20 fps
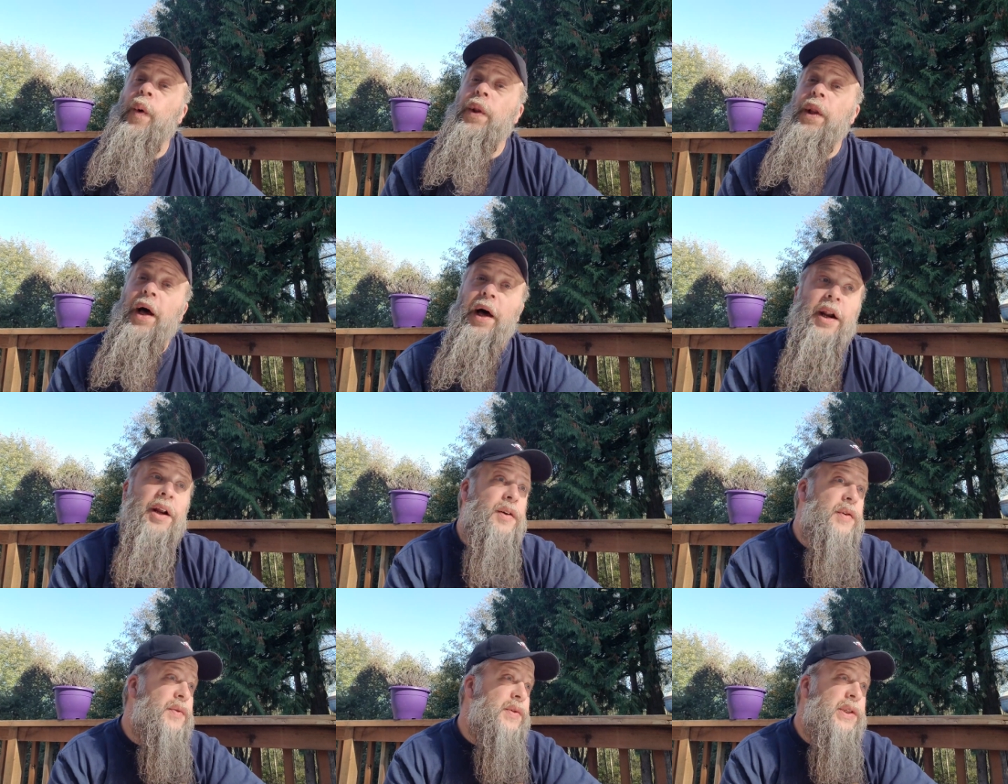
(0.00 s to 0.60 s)
lot
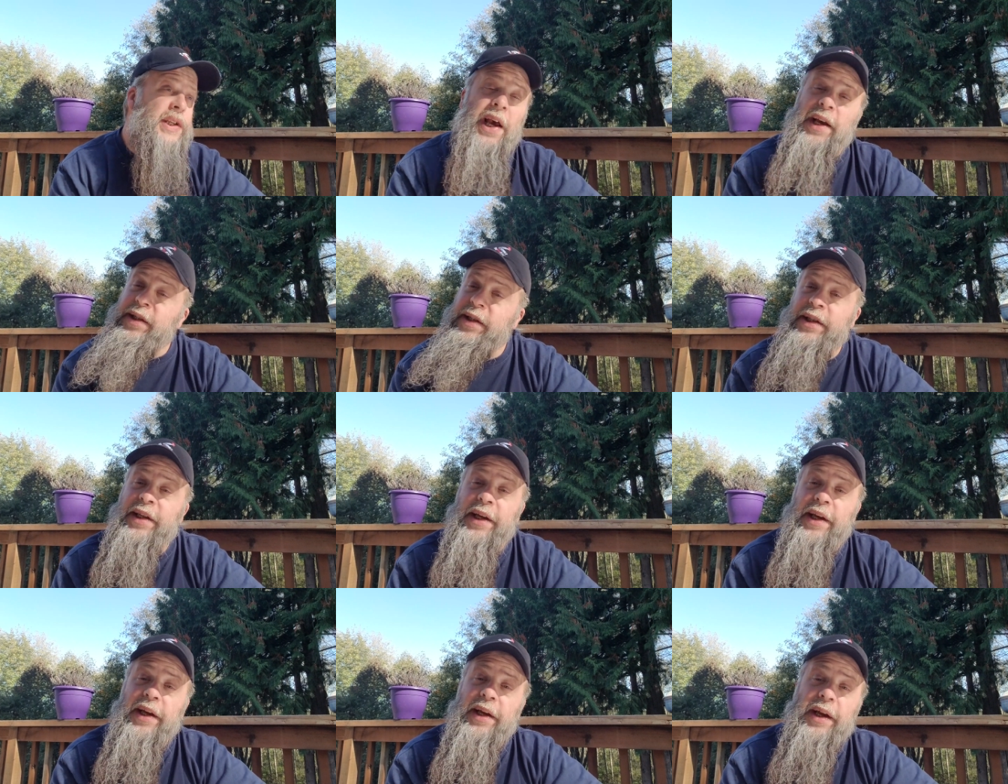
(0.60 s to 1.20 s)
of
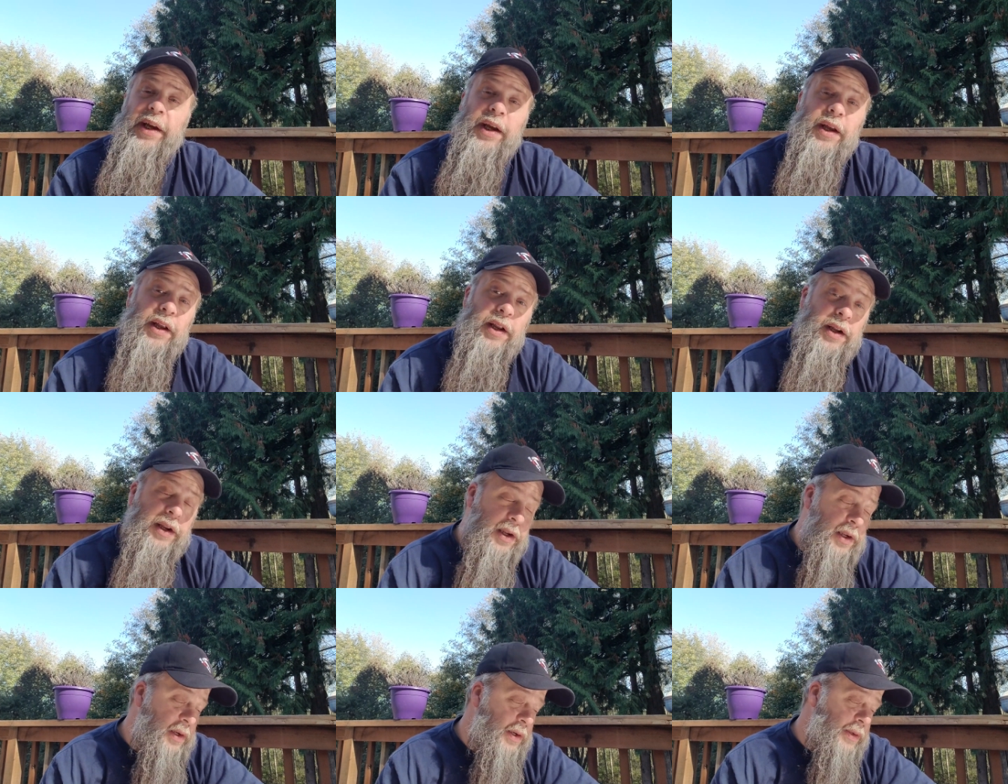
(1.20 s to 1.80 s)
testing
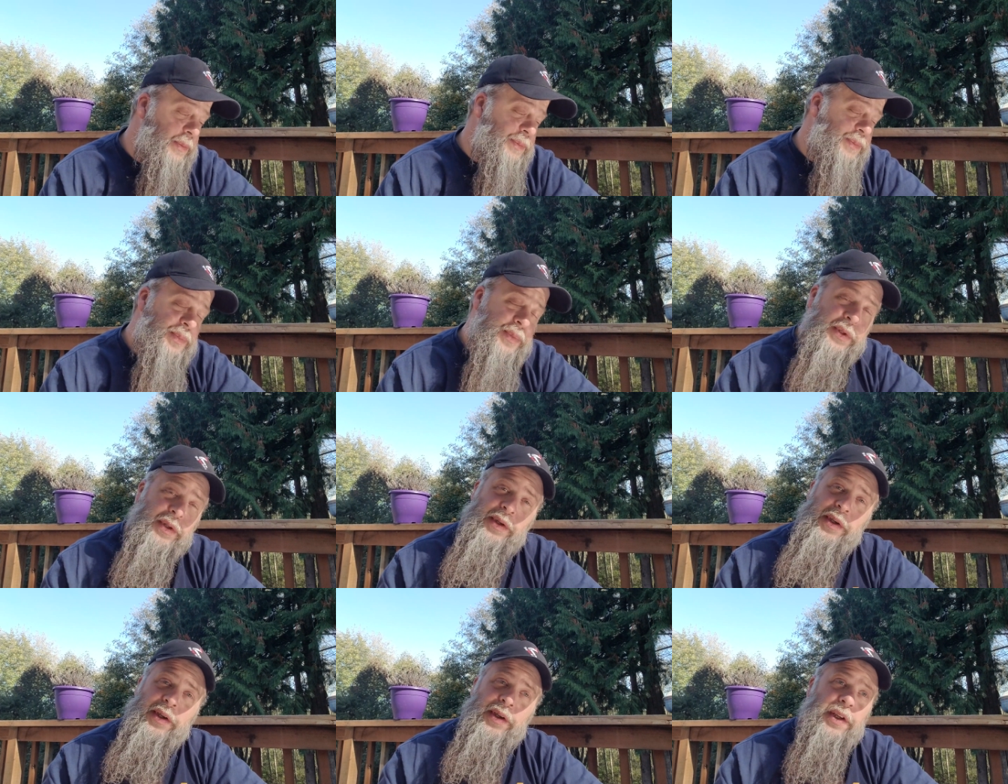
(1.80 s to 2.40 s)
and
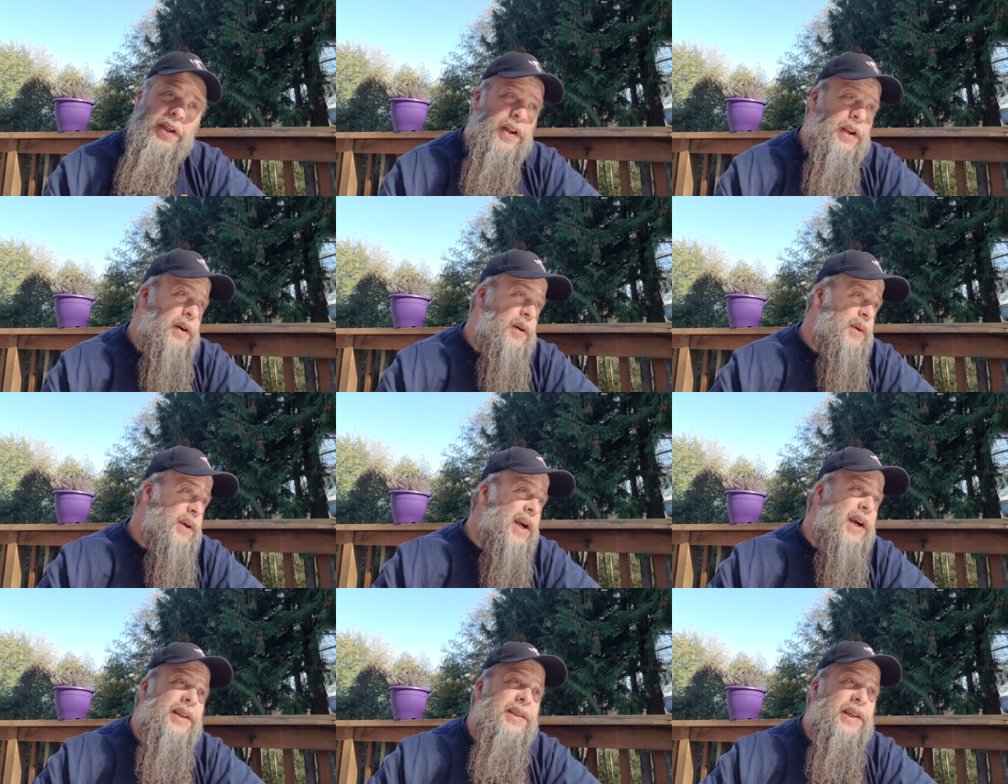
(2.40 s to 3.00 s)
you know,
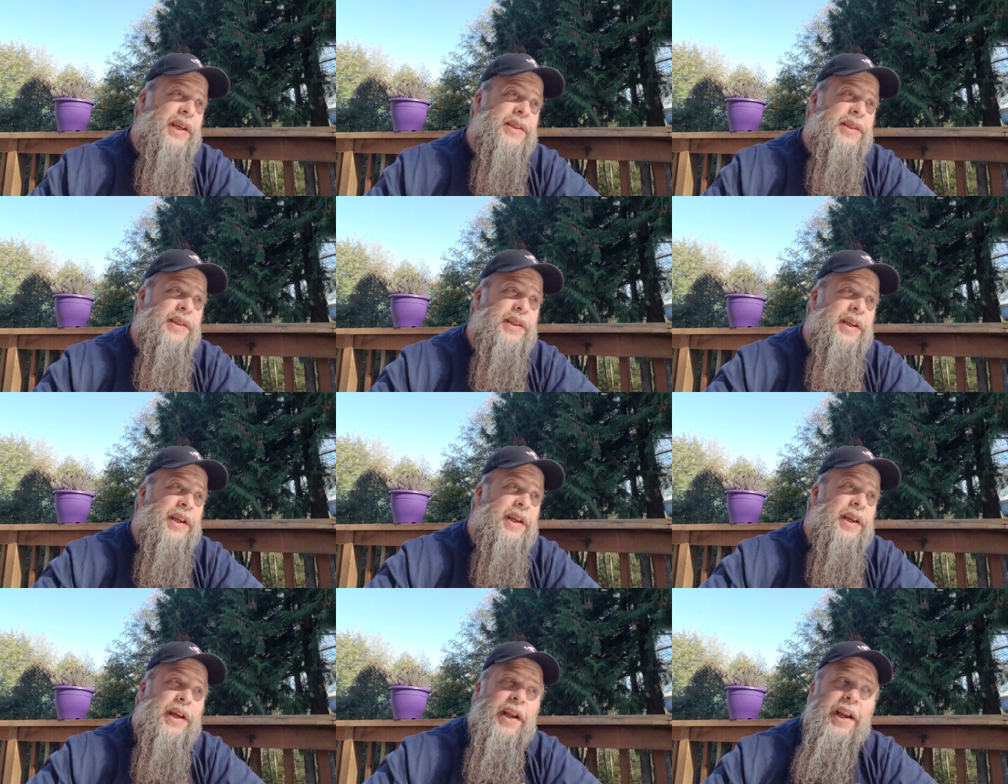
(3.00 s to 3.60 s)
cut
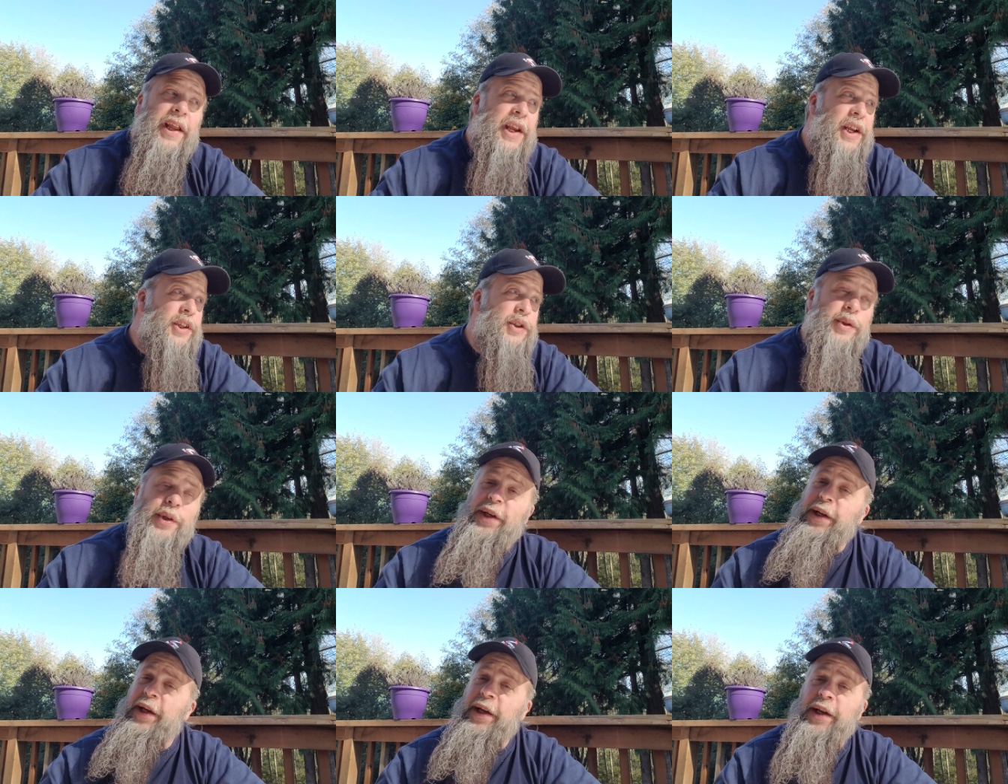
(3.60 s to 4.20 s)
testing and heat
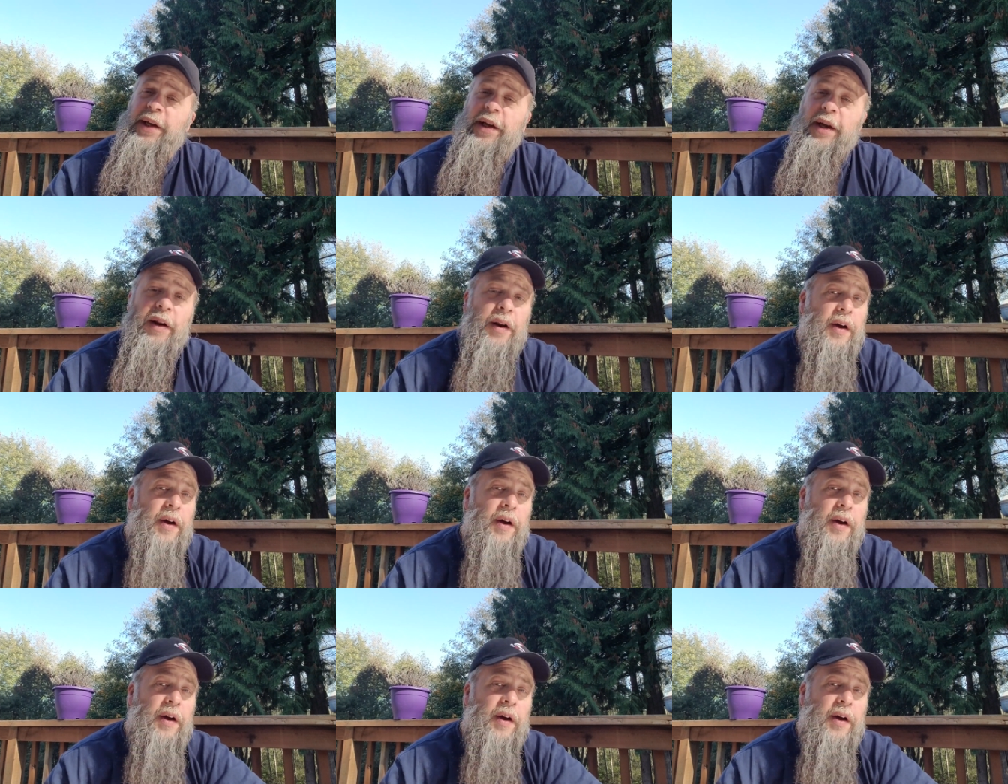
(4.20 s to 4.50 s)
treating and